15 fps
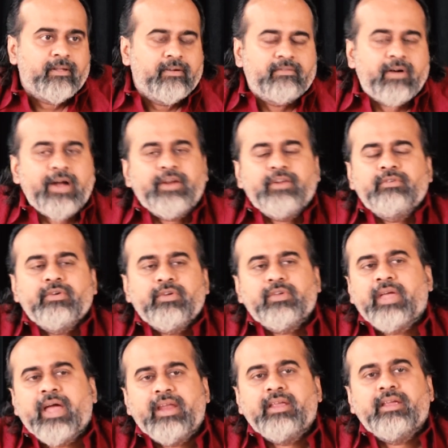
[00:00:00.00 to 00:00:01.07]
Why do you
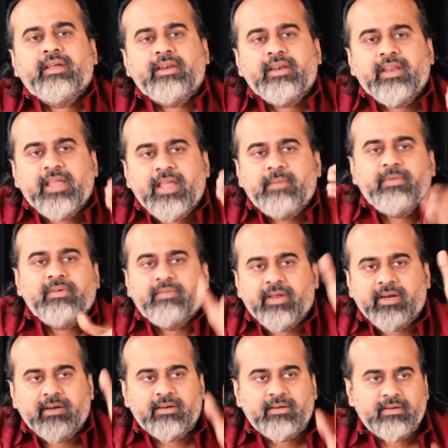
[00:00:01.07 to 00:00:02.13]
carry a name
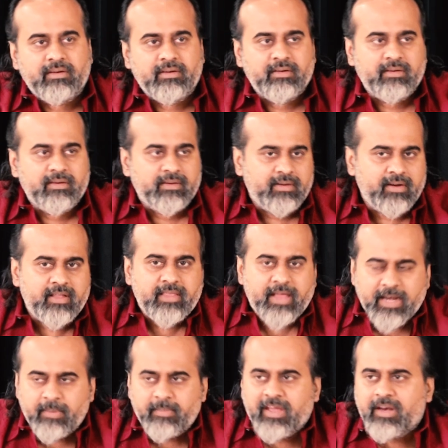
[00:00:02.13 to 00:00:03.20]
even? Does
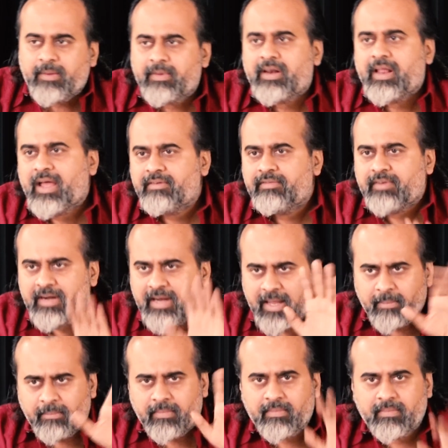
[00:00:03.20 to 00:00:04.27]
any animal have a
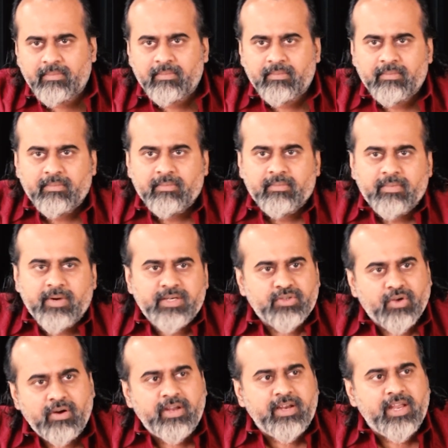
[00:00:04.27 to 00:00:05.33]
name? Its
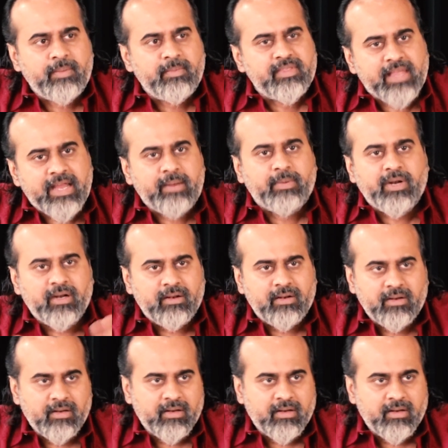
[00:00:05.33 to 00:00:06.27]
only name is animal.